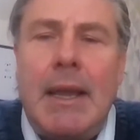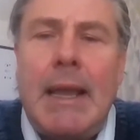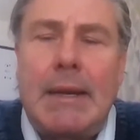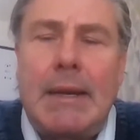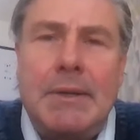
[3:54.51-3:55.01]

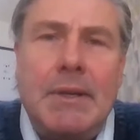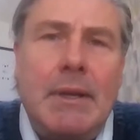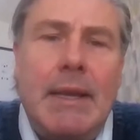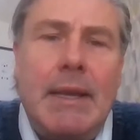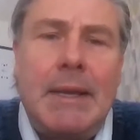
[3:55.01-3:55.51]
and
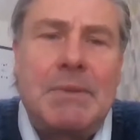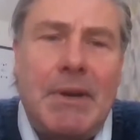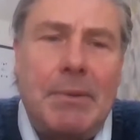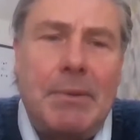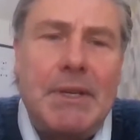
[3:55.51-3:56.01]

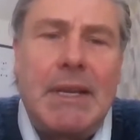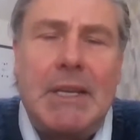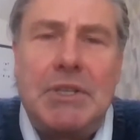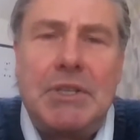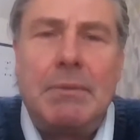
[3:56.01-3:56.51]

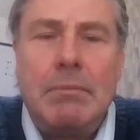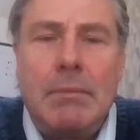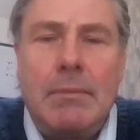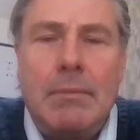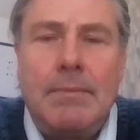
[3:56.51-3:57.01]
experimentation,
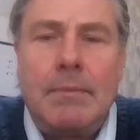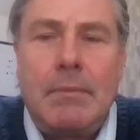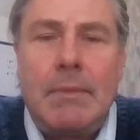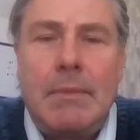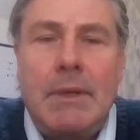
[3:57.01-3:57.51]

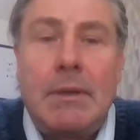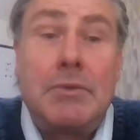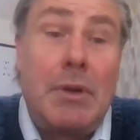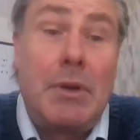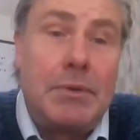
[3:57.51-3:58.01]

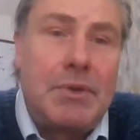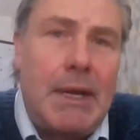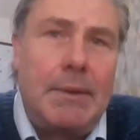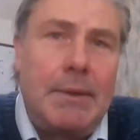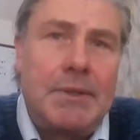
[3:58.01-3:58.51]
controlled
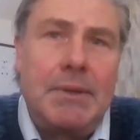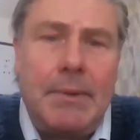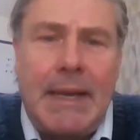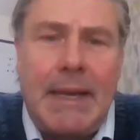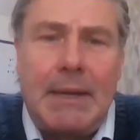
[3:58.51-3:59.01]
trials
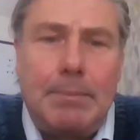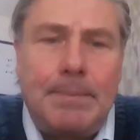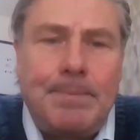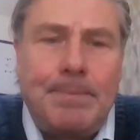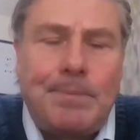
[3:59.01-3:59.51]
and all that.